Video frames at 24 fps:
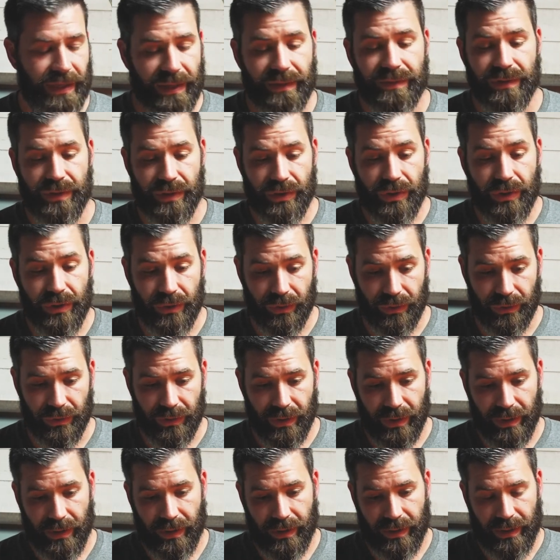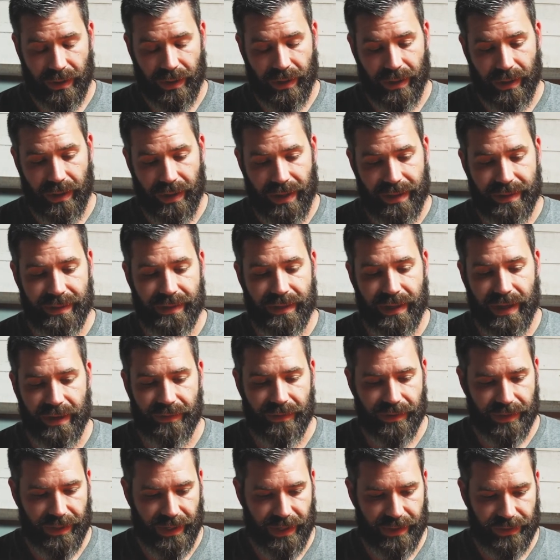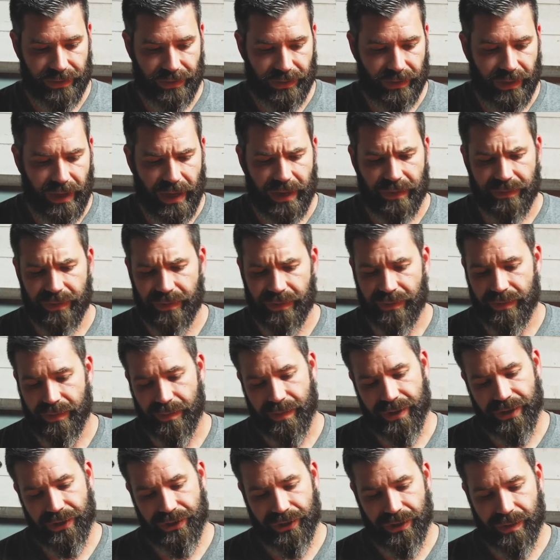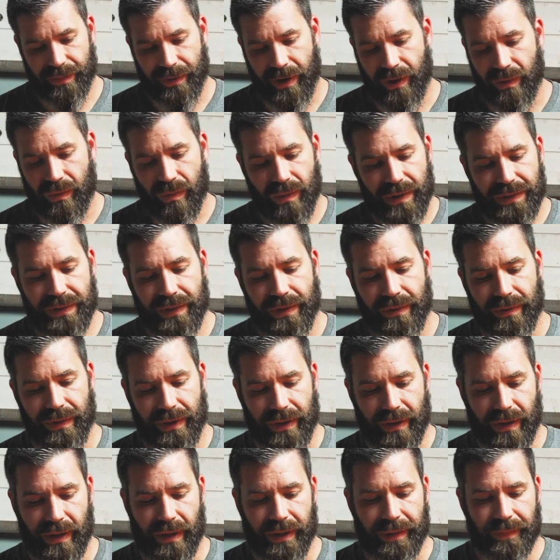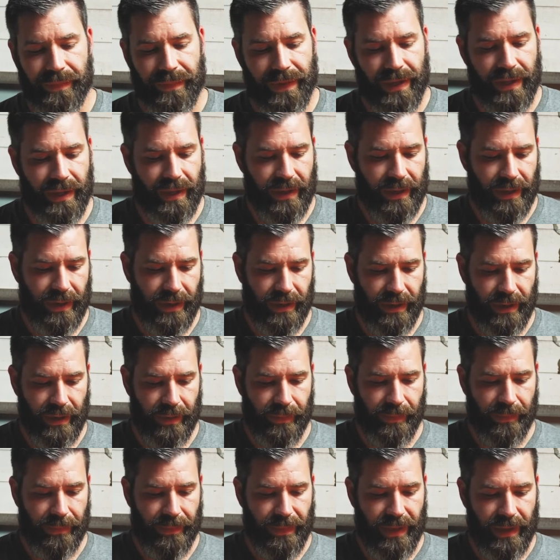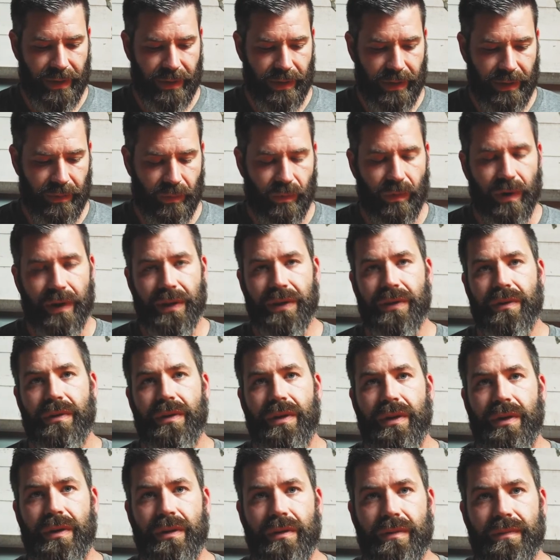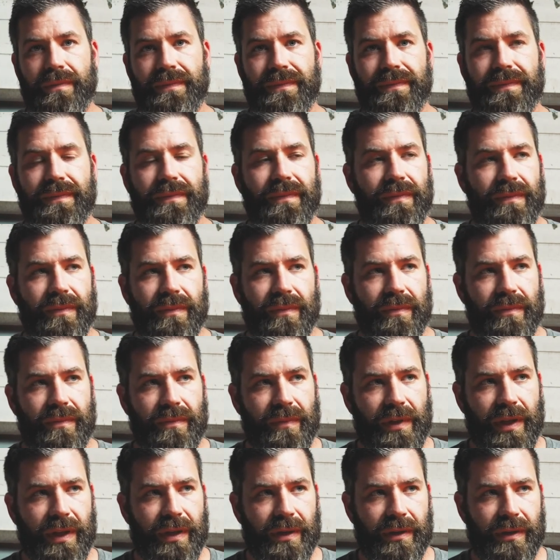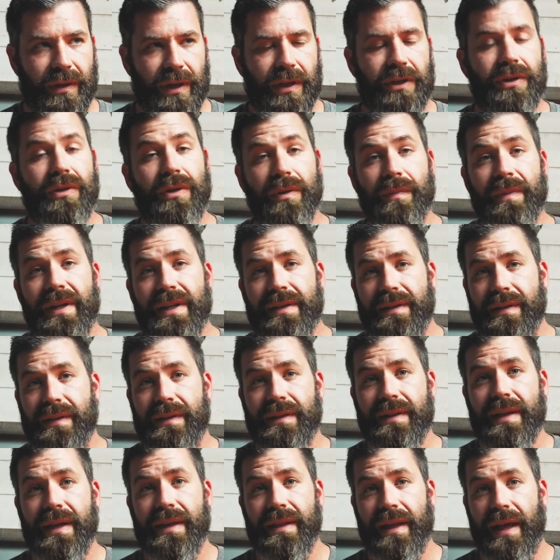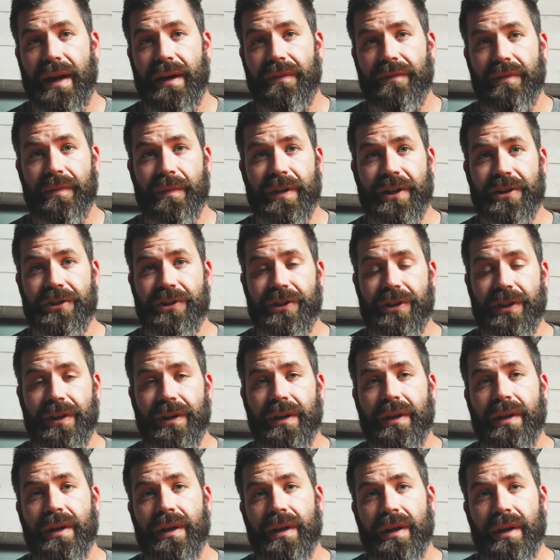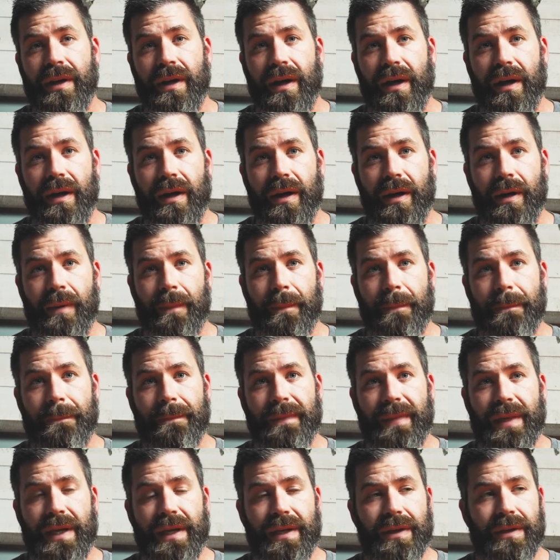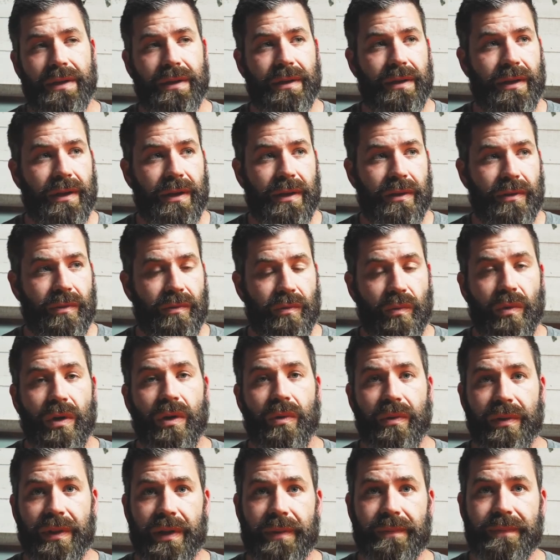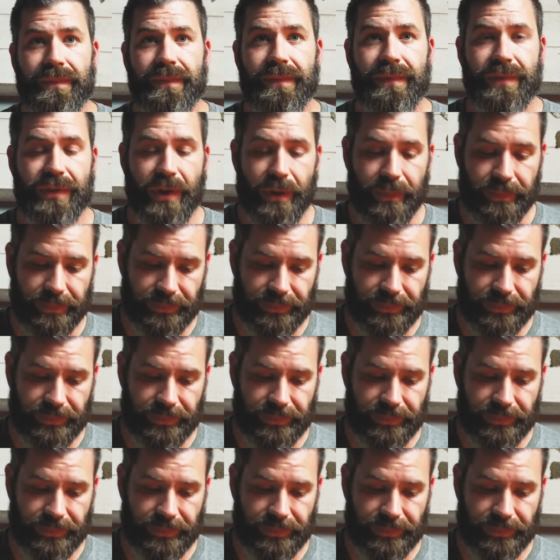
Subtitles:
you, as the advertiser, a lot of information about what's going on, and what you can, and you can basically take that information and work with it. So